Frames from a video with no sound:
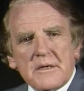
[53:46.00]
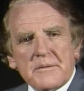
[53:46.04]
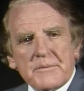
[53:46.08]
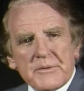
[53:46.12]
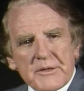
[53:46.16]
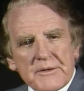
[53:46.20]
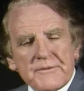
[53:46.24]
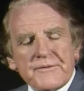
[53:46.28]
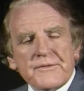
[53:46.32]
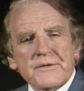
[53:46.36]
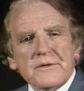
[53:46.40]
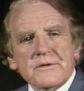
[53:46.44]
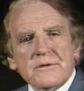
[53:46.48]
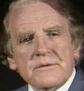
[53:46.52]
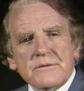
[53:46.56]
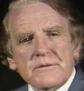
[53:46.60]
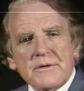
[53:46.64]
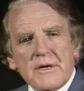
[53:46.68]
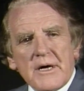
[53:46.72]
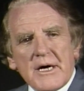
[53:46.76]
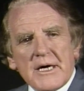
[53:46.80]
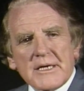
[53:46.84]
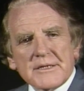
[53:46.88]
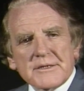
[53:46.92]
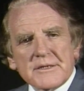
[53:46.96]
But if you do
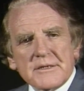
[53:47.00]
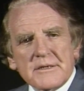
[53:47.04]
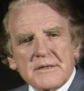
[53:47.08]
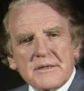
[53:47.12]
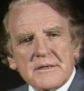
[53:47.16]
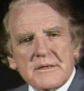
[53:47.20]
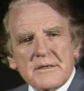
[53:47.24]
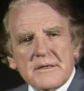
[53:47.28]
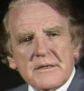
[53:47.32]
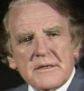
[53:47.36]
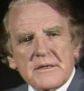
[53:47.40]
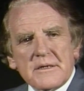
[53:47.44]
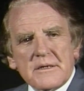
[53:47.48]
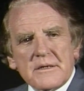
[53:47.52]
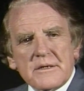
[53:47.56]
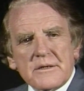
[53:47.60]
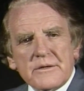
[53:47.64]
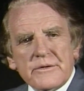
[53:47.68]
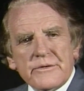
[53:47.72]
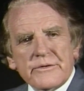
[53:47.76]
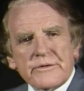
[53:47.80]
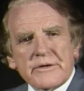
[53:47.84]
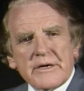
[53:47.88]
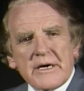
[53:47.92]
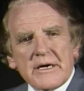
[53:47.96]
not,
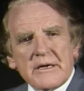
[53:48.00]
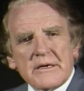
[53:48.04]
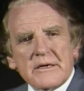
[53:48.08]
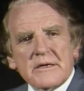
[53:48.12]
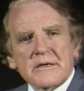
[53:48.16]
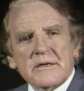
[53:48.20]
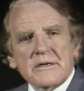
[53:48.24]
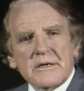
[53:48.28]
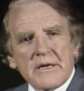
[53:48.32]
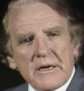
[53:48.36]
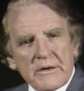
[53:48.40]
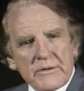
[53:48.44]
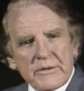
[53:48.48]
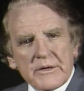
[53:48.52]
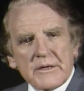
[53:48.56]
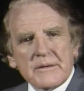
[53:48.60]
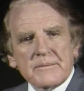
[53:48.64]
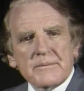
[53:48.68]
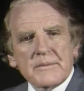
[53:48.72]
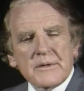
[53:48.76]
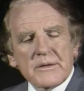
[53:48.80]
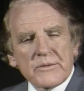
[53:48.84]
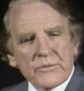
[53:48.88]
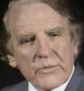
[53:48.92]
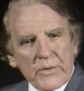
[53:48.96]
you can know
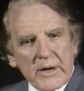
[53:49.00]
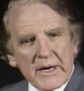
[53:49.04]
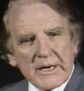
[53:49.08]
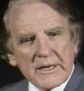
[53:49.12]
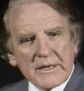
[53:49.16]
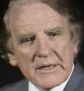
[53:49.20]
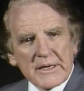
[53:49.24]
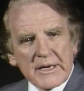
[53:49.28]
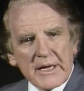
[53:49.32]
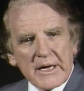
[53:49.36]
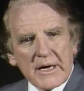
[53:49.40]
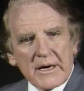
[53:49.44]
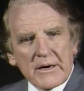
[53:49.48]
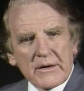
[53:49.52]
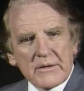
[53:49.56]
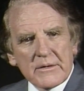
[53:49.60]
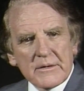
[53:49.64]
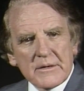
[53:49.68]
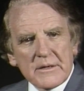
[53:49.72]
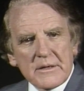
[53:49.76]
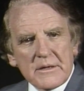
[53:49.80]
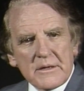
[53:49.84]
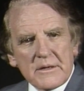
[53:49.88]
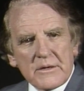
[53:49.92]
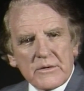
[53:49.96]
him right now.
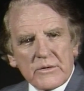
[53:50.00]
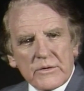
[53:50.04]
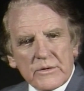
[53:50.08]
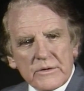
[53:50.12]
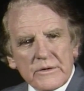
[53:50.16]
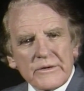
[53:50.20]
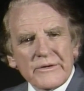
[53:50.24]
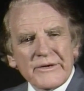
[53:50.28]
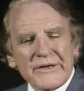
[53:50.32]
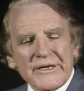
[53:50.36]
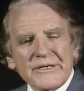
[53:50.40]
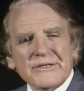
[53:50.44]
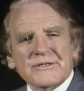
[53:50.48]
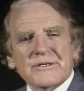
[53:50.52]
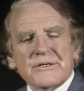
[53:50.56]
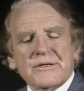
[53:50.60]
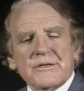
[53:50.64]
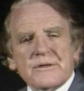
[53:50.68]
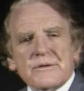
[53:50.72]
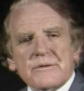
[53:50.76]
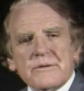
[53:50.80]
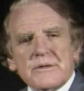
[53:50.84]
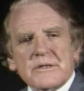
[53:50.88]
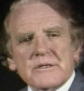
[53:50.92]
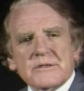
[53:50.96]
All you need to
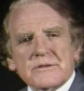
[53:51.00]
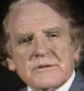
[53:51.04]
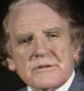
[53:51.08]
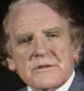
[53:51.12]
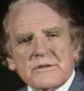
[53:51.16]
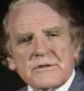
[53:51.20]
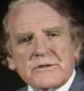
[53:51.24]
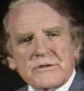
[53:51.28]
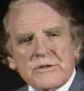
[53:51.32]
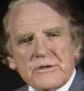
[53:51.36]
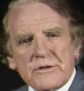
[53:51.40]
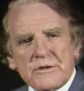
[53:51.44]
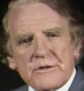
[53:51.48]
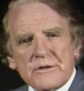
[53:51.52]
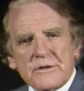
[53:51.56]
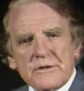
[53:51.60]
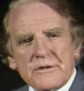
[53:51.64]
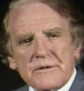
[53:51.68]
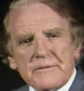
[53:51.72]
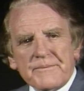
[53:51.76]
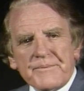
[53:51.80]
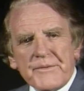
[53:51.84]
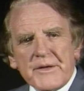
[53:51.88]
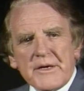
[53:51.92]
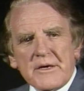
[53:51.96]
do is to
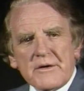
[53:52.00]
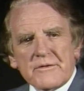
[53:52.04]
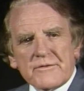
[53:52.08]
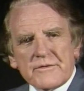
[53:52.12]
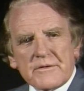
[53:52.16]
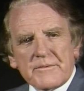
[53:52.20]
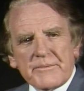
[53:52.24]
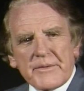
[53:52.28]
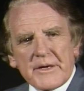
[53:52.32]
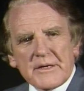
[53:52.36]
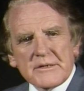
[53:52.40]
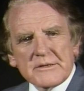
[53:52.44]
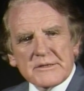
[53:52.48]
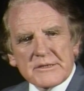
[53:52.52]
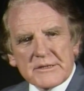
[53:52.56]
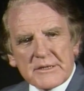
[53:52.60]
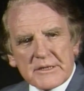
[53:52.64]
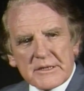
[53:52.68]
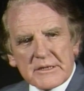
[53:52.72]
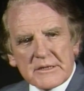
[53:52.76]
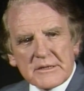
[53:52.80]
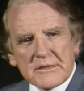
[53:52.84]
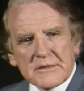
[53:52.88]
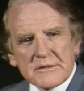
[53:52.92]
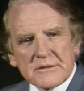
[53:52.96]
turn from those
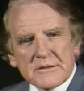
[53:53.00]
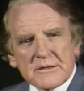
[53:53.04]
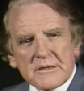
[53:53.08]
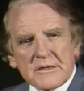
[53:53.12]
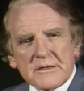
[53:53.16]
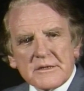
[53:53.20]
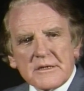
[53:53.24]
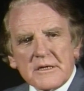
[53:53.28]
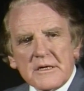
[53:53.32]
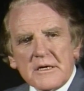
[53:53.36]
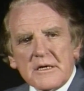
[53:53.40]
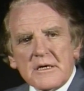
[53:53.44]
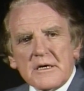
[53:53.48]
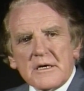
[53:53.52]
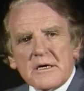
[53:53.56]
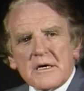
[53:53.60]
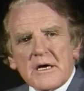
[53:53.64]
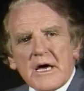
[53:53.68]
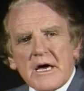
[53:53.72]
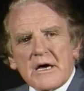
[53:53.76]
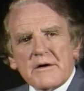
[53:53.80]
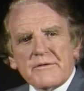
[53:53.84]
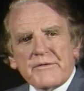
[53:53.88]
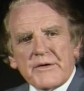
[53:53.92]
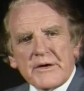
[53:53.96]
things that
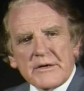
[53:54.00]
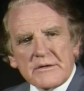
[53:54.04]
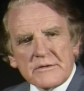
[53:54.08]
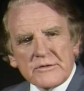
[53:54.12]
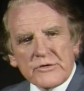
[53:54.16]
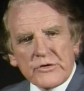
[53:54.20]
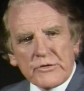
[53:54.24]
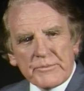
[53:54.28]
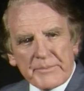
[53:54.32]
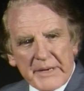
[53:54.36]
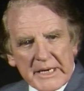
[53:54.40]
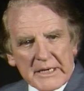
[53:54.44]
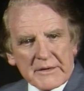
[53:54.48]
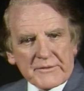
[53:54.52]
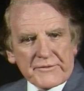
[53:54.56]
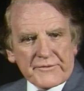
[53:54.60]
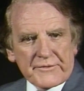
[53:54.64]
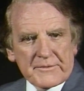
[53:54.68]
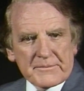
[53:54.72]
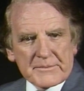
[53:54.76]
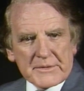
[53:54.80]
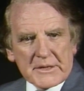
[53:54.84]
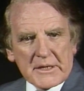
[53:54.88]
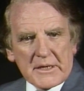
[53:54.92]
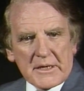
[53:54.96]
have held you back
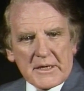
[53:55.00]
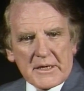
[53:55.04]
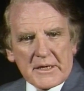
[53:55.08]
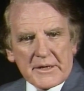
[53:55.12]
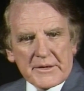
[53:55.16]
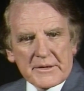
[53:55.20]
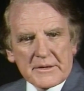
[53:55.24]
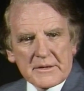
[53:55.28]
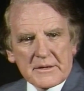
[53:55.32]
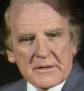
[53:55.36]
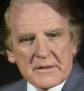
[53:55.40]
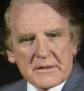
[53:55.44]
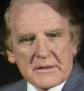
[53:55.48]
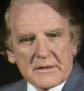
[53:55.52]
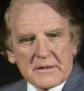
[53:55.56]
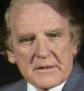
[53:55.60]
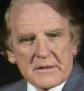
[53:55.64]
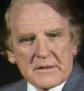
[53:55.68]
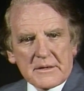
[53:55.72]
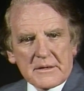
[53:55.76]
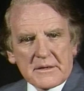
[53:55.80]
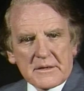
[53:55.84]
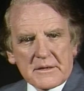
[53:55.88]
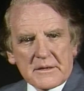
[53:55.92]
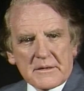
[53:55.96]
from God.
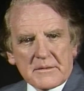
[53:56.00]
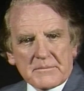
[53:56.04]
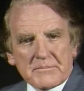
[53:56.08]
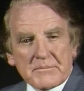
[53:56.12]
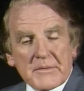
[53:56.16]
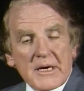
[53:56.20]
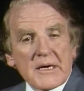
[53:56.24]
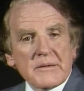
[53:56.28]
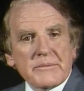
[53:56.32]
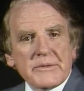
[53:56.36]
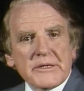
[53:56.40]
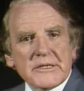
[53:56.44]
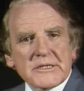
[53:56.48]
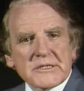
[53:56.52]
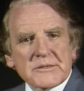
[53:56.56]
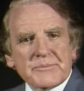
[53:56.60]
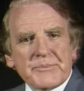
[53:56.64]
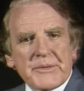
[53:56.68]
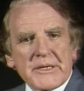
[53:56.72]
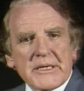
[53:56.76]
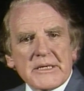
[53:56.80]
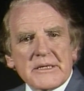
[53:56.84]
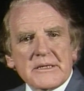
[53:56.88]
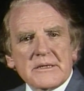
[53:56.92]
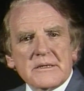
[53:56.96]
Maybe it's
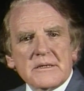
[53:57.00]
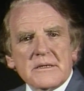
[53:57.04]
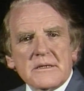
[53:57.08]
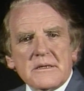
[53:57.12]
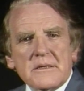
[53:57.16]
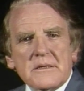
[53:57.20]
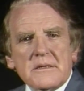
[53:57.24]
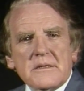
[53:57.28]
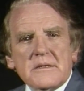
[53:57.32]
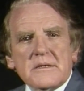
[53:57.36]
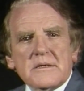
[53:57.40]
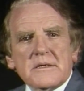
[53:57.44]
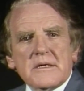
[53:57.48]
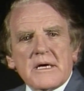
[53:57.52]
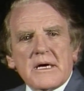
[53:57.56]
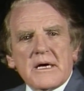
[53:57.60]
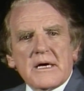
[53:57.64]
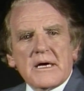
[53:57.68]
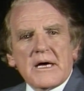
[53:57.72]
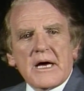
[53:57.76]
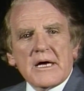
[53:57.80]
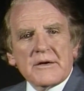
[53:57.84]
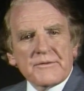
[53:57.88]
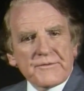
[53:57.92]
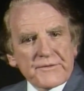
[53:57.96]
been
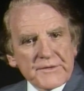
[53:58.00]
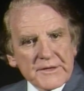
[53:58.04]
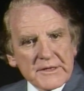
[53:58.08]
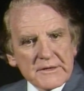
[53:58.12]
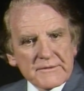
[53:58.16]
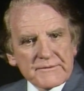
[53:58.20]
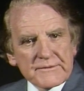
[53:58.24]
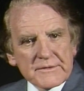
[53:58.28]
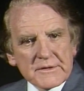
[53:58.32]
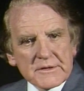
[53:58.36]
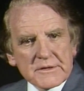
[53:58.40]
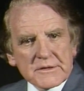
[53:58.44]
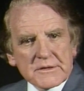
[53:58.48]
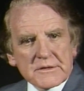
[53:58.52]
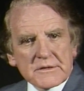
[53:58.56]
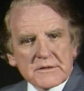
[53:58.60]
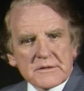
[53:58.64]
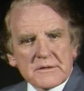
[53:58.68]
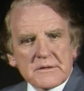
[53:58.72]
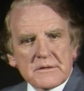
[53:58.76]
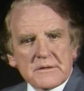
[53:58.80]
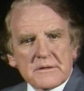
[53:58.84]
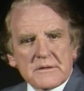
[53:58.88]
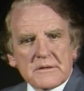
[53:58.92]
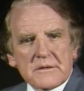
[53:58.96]

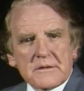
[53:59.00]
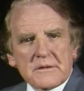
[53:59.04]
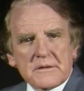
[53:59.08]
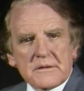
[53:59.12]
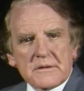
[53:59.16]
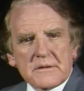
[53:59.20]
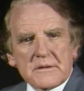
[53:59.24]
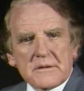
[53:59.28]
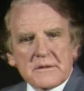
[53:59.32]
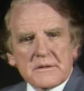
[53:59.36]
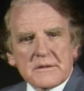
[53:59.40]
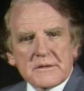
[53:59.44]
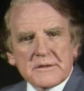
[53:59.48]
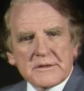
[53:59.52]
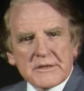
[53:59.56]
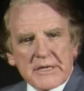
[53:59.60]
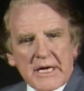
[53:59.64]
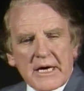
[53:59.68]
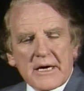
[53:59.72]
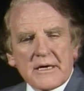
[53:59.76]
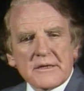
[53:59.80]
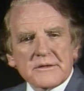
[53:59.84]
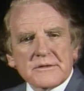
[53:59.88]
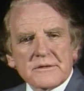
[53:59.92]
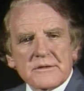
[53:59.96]
unforgiveness,
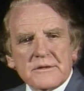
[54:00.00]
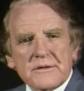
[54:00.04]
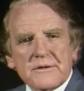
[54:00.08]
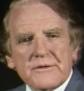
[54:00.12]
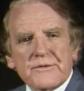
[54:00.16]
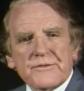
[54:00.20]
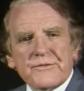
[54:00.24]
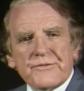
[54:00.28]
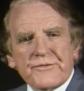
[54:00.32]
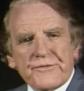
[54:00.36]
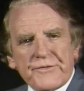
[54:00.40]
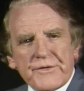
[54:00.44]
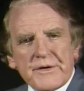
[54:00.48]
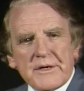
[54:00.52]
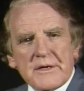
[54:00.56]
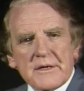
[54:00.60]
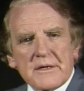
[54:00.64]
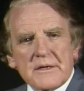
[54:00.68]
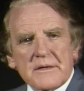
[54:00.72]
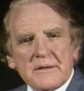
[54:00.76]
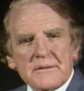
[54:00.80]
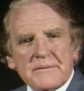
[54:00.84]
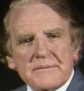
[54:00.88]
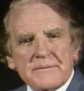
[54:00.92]
doubt, fear,